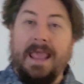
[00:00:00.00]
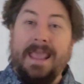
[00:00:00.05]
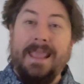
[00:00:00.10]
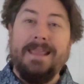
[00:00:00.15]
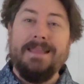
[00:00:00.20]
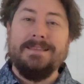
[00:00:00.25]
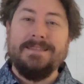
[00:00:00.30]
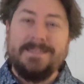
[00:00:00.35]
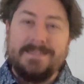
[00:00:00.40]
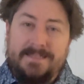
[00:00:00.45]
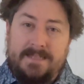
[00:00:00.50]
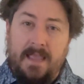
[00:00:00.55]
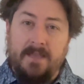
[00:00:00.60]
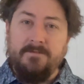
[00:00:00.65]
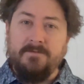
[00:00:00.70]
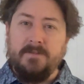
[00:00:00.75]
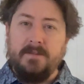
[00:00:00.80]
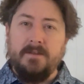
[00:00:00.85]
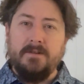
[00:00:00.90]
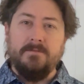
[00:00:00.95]

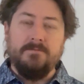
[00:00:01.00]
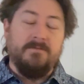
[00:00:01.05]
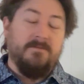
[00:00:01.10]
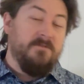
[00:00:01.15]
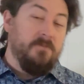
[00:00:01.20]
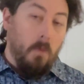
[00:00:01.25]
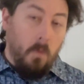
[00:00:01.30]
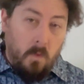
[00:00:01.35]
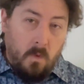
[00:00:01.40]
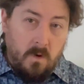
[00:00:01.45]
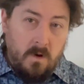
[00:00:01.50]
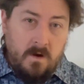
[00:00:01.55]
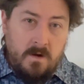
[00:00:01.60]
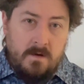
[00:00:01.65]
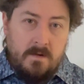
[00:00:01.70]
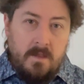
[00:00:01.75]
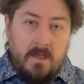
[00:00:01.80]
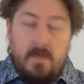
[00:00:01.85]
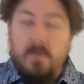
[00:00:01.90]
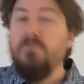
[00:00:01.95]

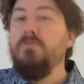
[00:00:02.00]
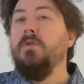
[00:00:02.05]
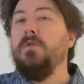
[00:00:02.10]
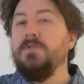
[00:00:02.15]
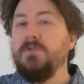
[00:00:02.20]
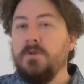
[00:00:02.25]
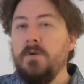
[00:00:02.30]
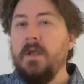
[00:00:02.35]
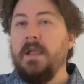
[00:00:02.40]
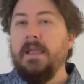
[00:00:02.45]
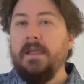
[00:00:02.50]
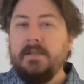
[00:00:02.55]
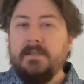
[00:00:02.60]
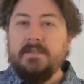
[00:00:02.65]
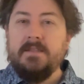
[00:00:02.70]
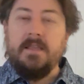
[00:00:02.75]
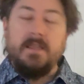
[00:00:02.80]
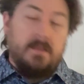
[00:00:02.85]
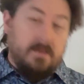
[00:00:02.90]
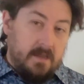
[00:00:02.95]
8-7-4, those are
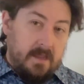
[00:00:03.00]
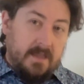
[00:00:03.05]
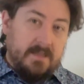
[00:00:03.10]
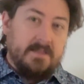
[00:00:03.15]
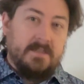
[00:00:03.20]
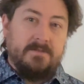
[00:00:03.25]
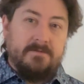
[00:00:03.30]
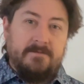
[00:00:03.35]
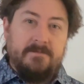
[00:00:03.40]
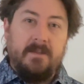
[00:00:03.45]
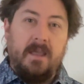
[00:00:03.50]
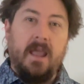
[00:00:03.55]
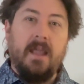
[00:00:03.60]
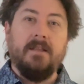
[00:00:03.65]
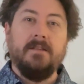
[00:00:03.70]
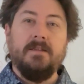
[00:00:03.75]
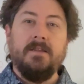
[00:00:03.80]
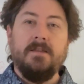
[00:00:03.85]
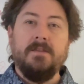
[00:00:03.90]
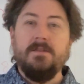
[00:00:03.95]
hands that, yes, in
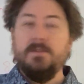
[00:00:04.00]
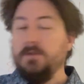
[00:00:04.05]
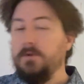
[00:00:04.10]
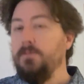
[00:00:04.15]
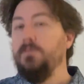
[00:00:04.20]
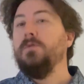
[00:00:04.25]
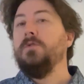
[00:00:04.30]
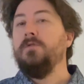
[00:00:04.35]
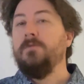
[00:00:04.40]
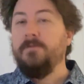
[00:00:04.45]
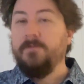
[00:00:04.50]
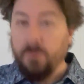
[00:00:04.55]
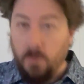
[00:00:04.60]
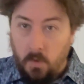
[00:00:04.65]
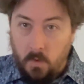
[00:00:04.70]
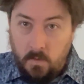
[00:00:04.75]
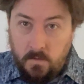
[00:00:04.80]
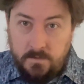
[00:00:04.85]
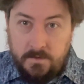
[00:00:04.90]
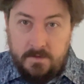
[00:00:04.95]
fact, you will
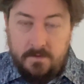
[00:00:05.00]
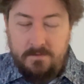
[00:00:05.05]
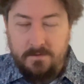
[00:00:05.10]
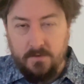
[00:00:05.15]
fold.